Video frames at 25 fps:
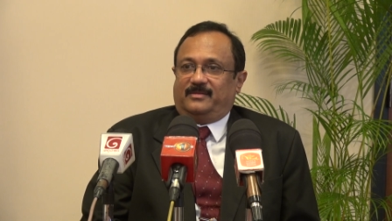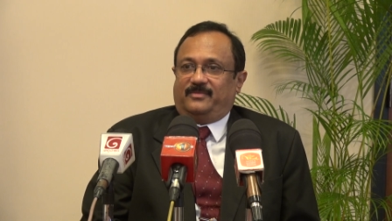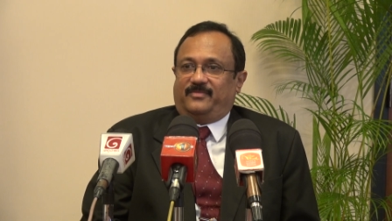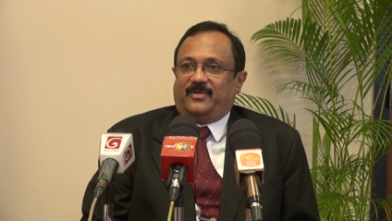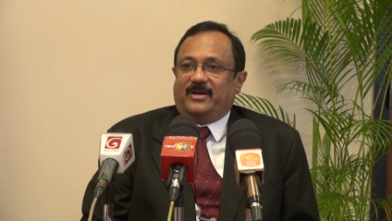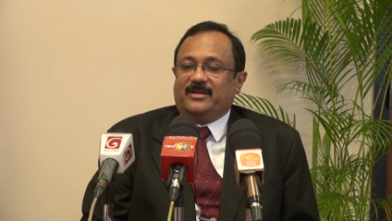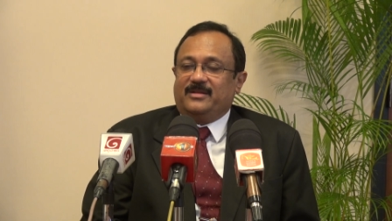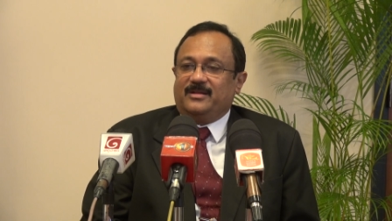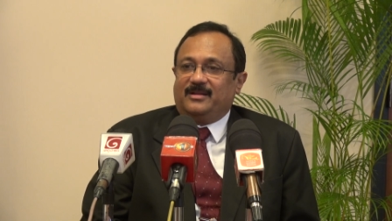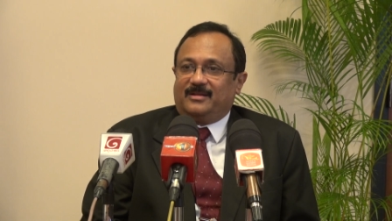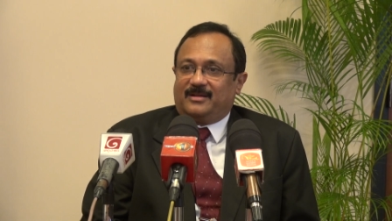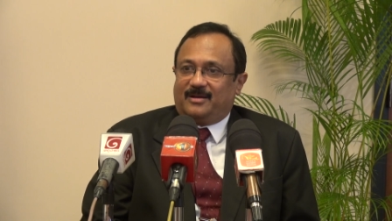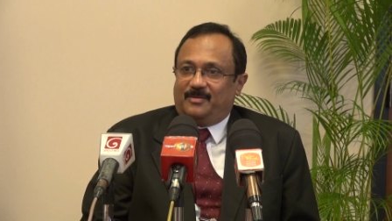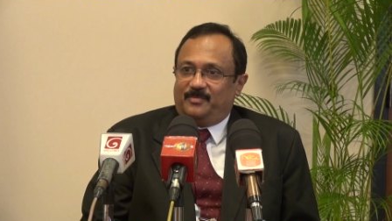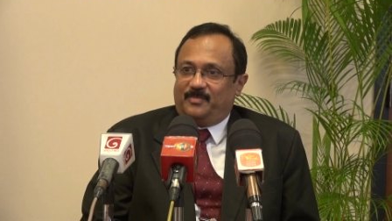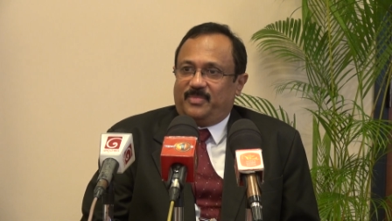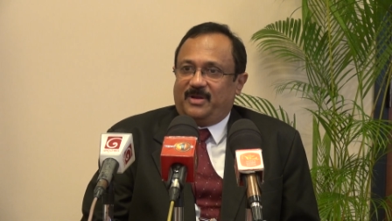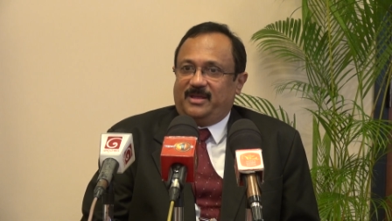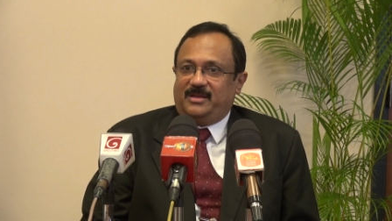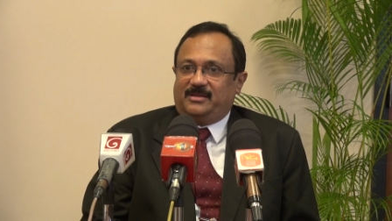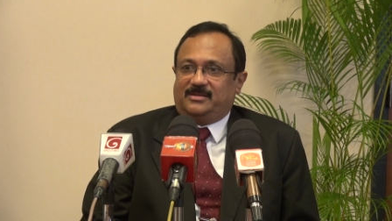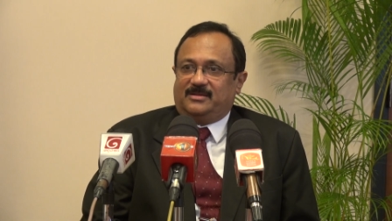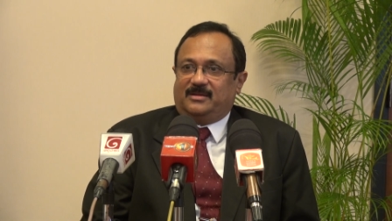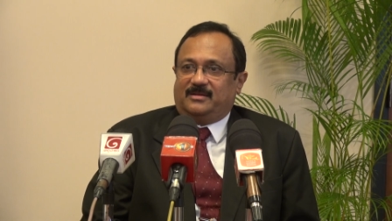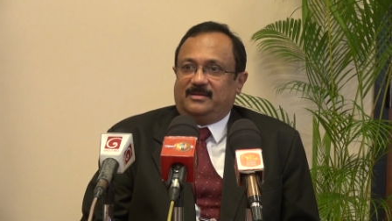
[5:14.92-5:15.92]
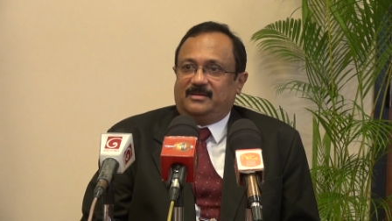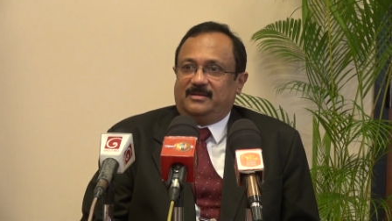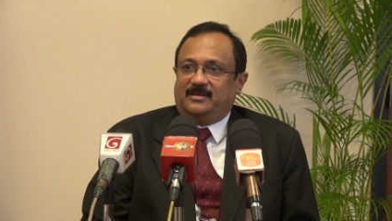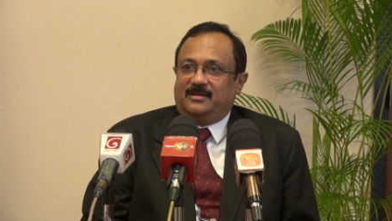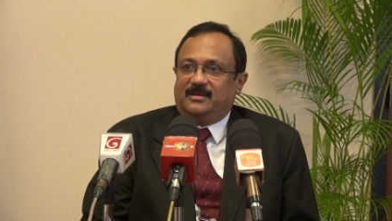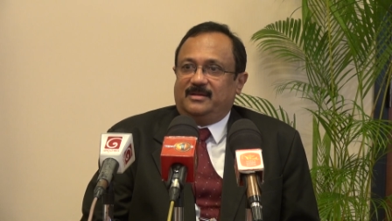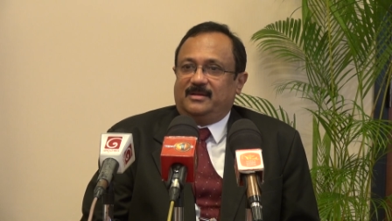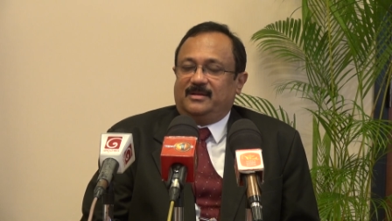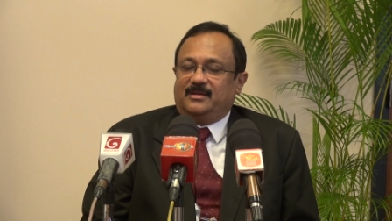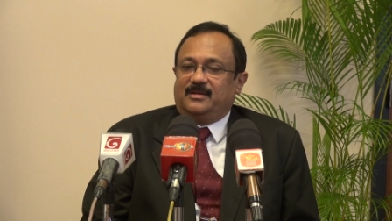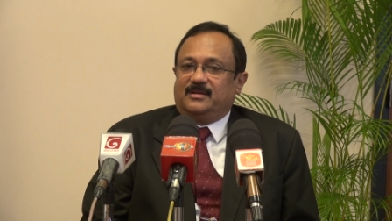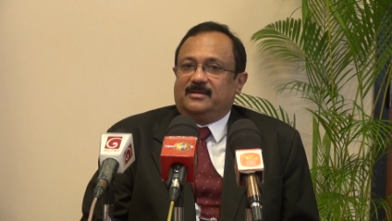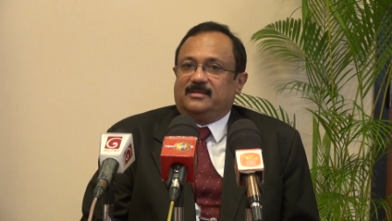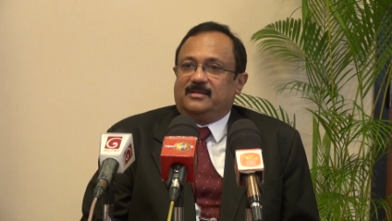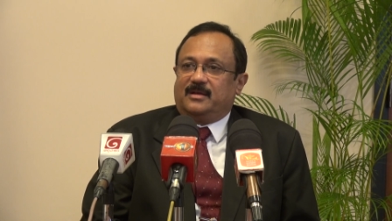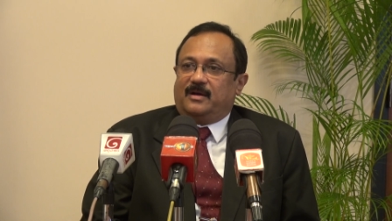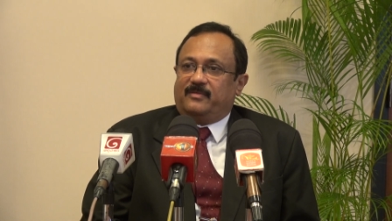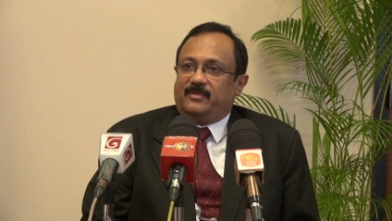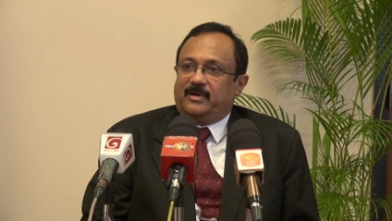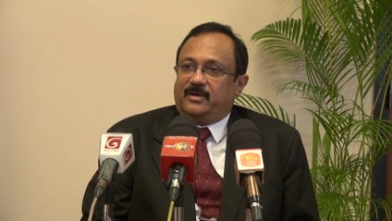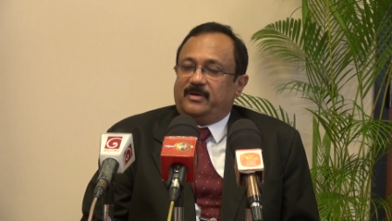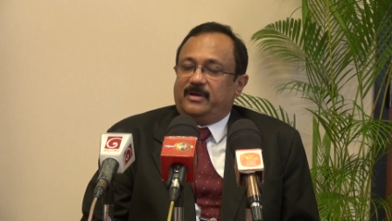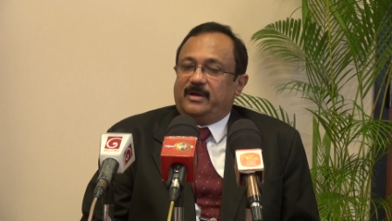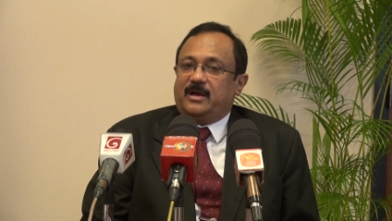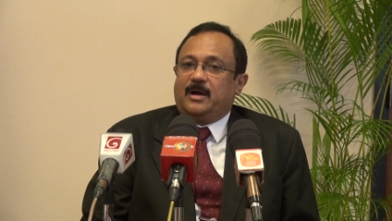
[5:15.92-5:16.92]
final completion, the,
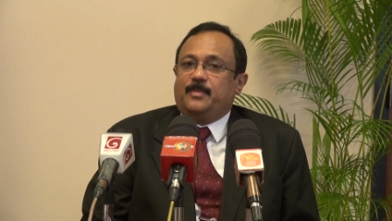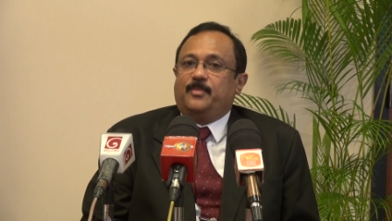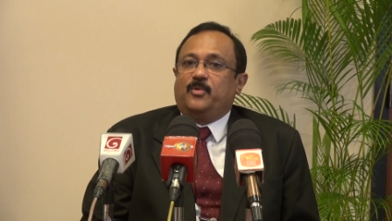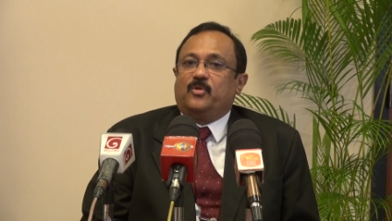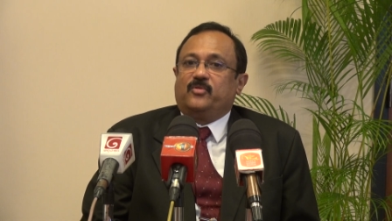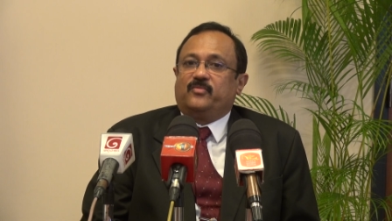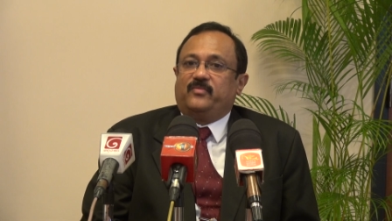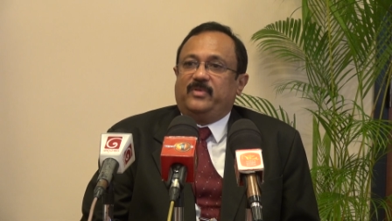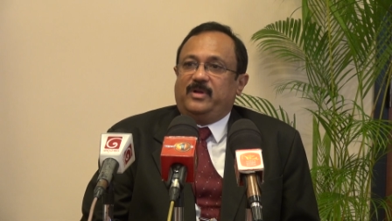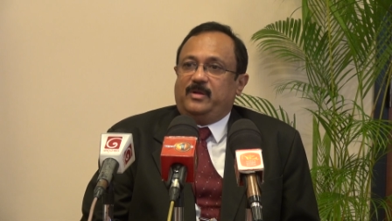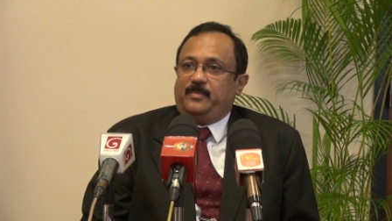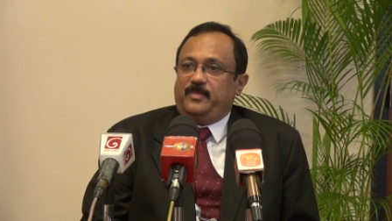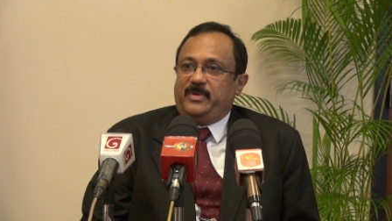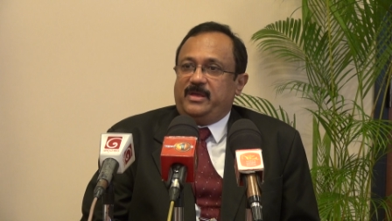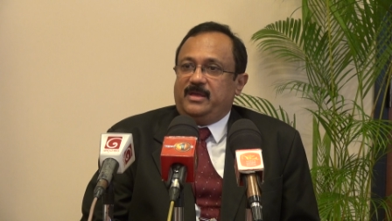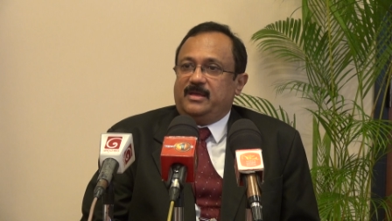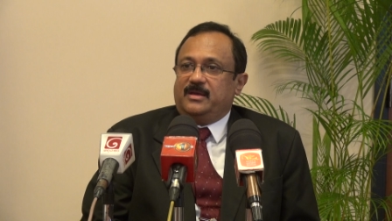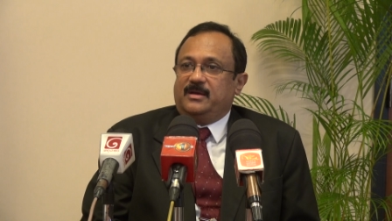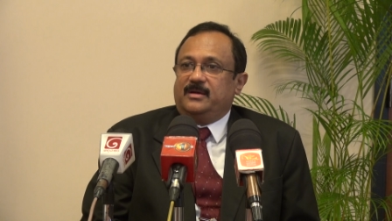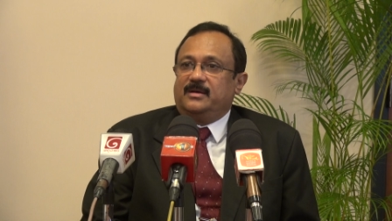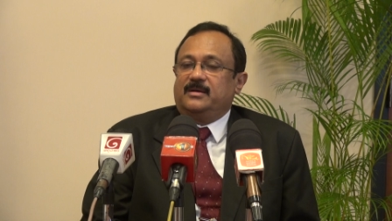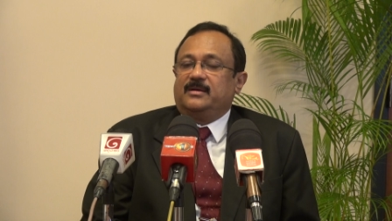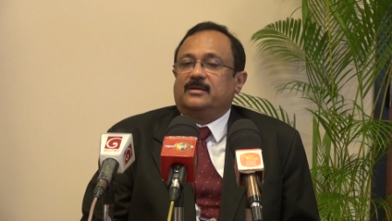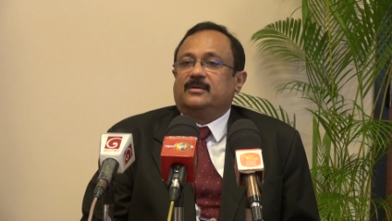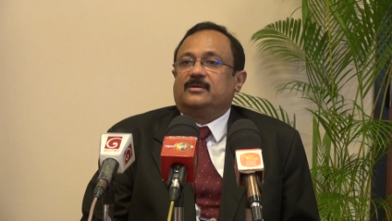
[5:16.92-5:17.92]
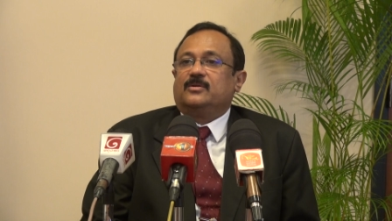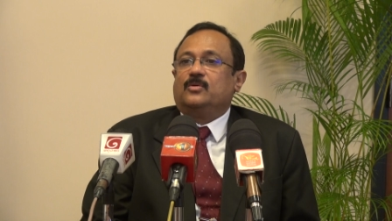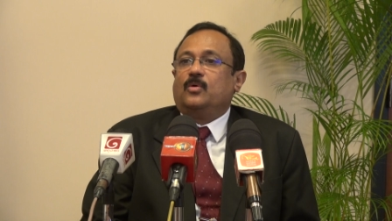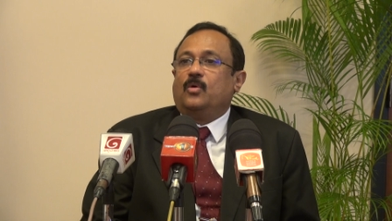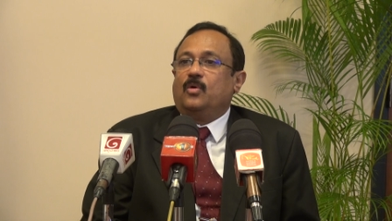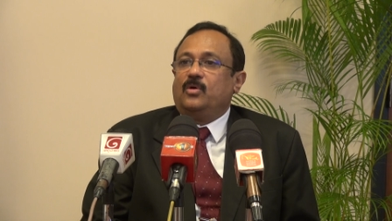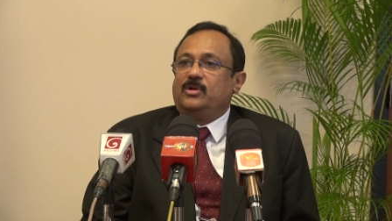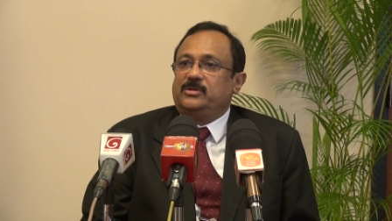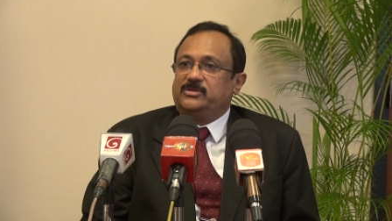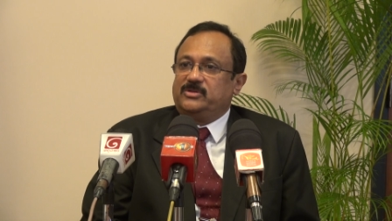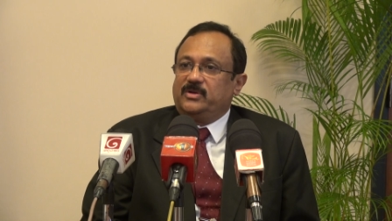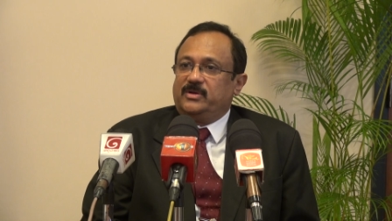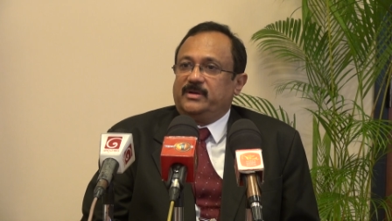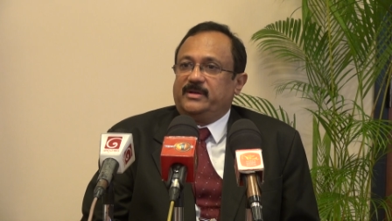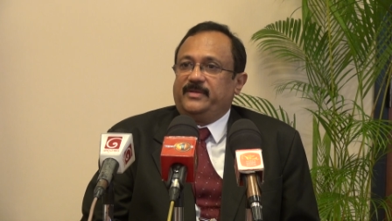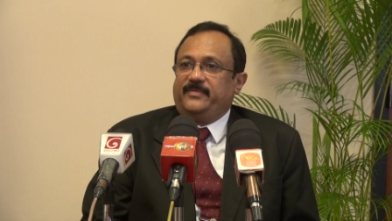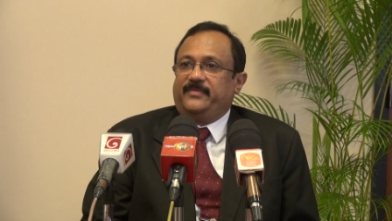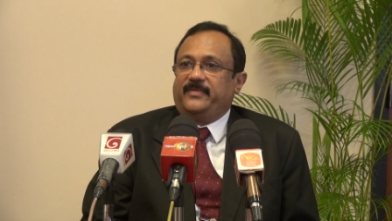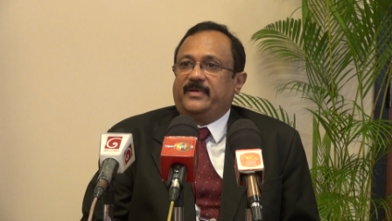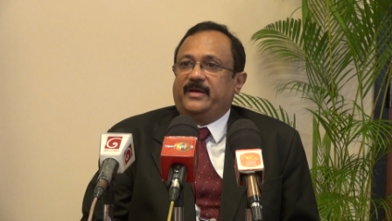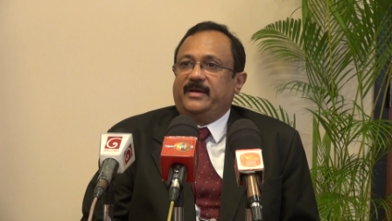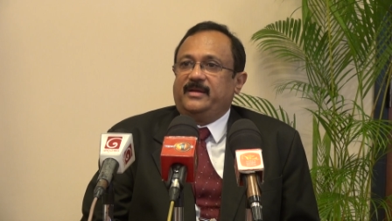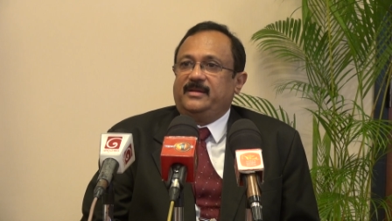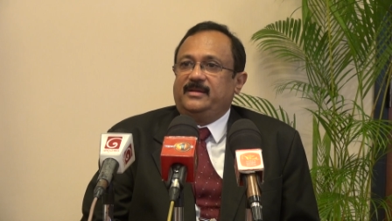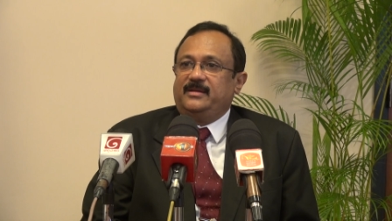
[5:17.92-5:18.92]
our airport will be a gold
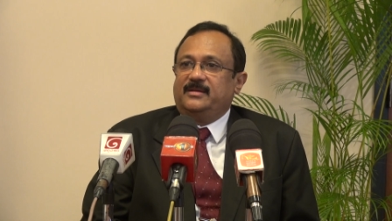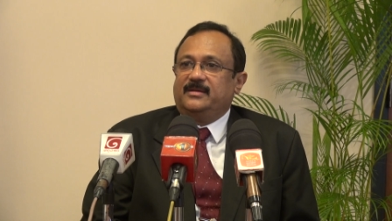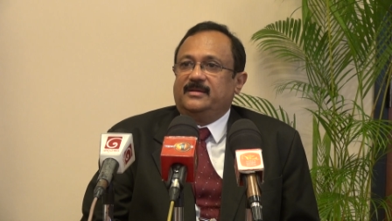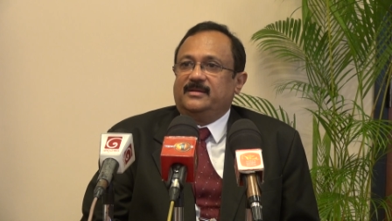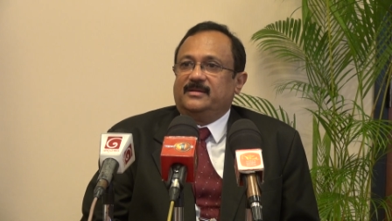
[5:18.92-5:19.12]
certified,